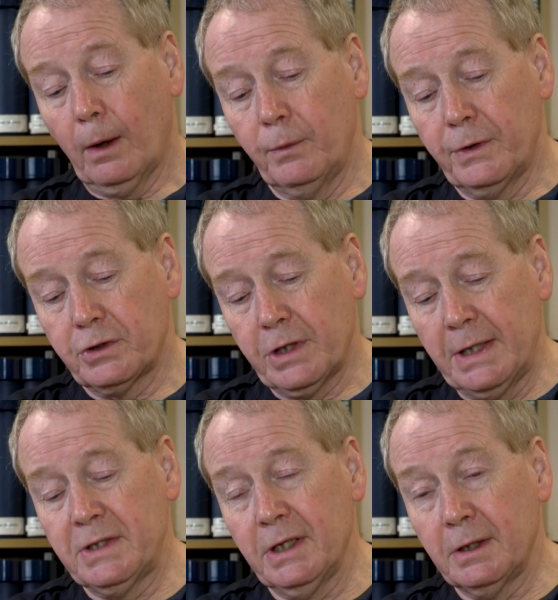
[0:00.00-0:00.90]
With a
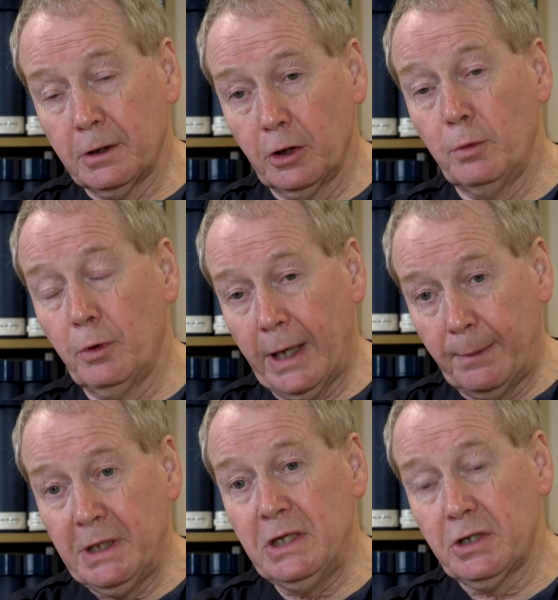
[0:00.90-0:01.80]
transient global
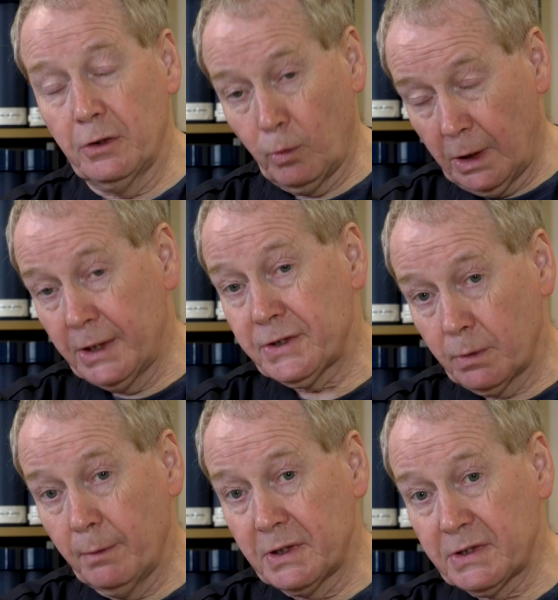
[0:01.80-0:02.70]
amnesia, the wild
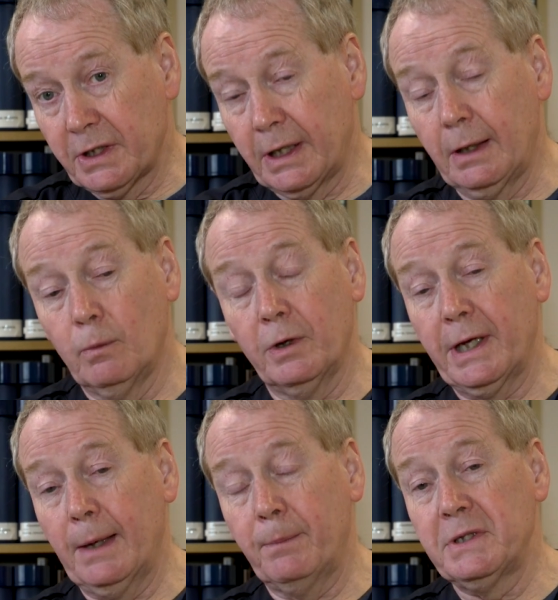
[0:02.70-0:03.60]
swimmers thing, what
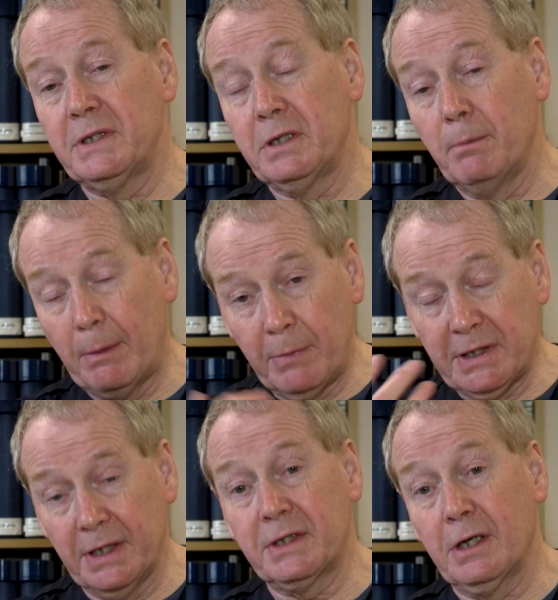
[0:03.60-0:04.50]
happens is your memory
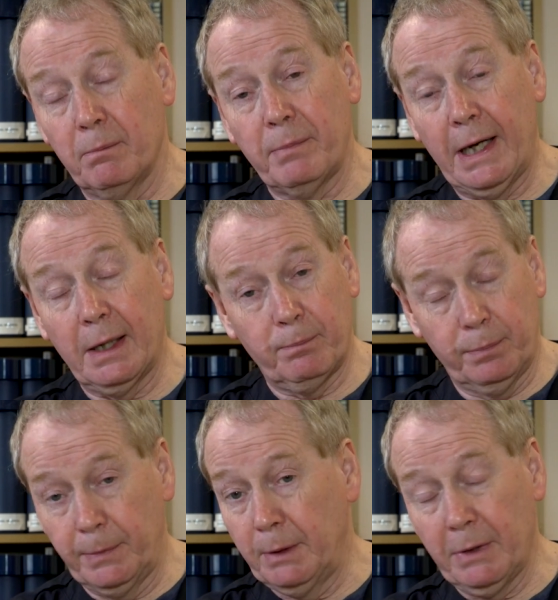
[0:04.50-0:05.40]
does come back.
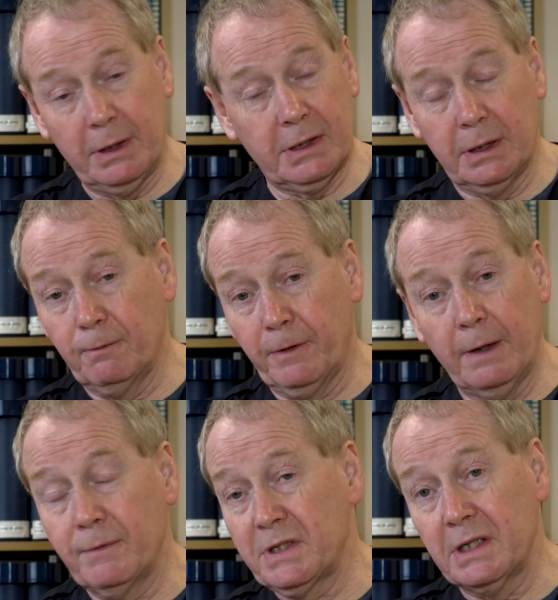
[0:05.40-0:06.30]
It may take
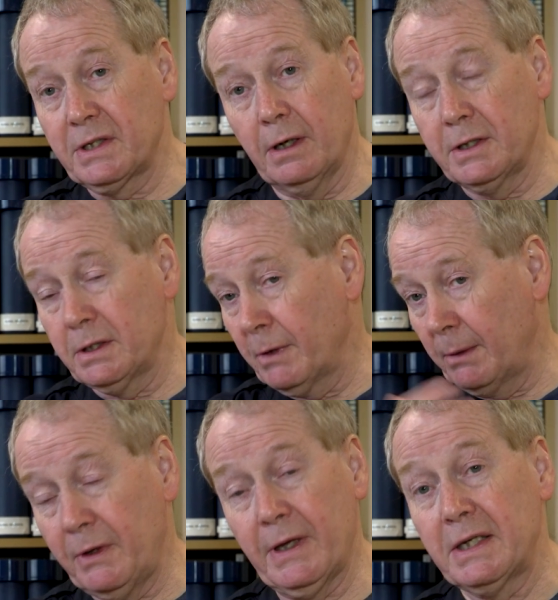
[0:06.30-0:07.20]
5 or 6 hours, it
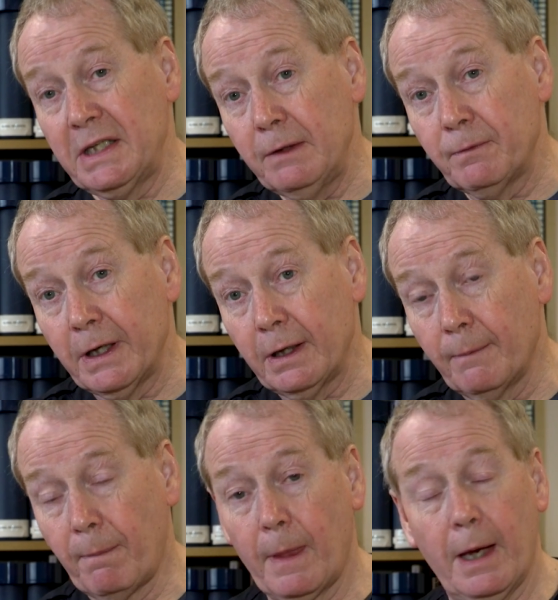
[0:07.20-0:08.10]
be that
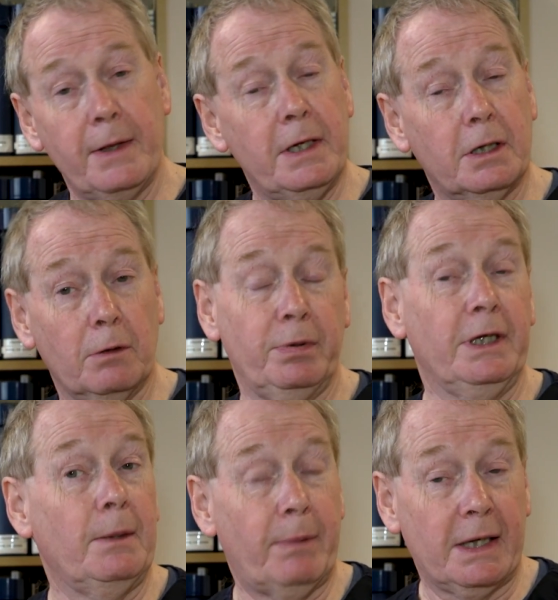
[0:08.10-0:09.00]
evening, and then you're
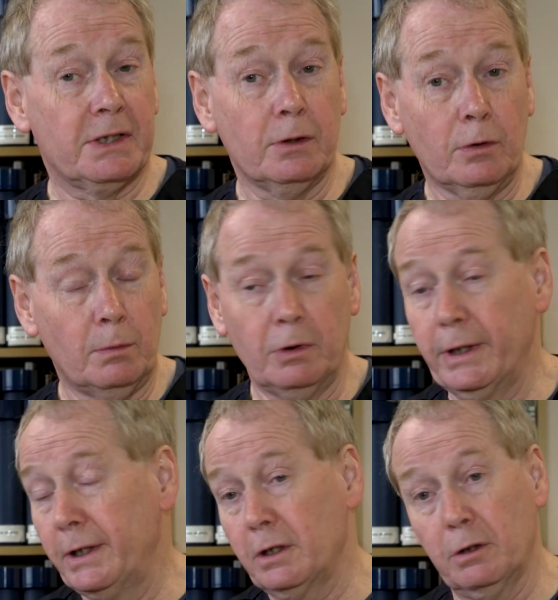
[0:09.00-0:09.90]
completely back to
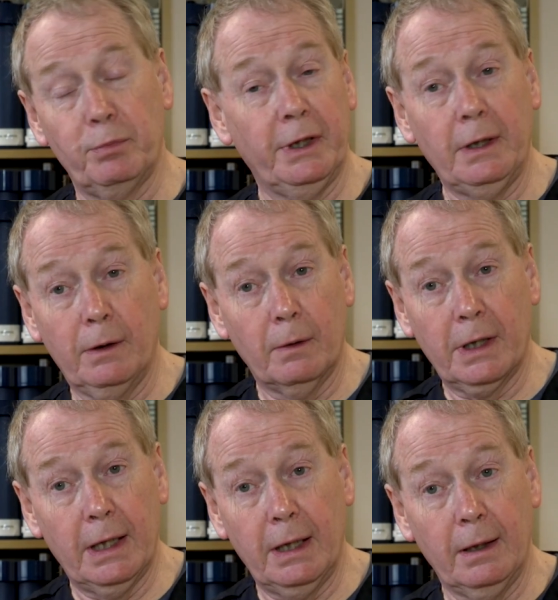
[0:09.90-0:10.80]
normal and you're completely
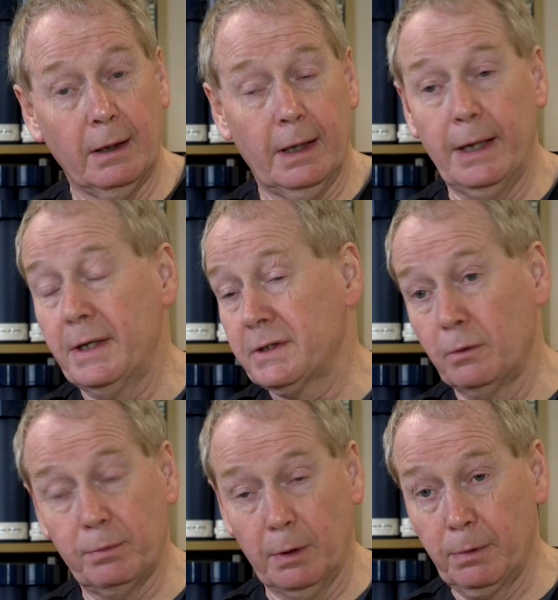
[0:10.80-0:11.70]
okay and there's
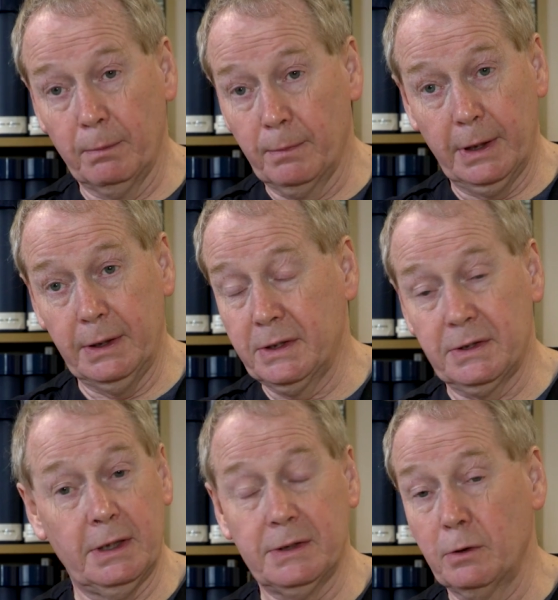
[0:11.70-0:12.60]
no problem,
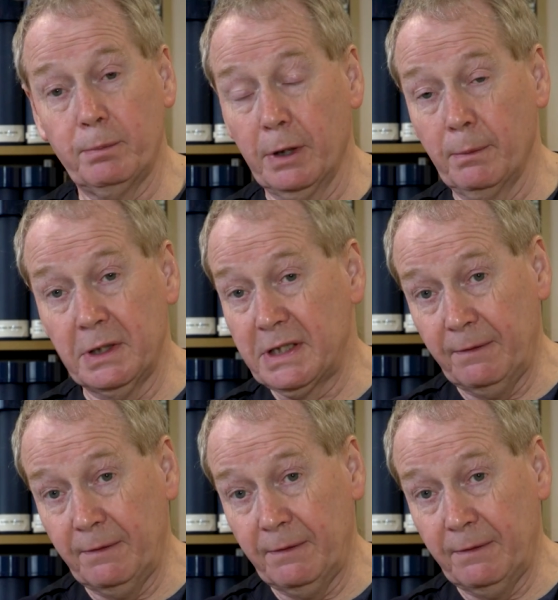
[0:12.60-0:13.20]
there's no permanent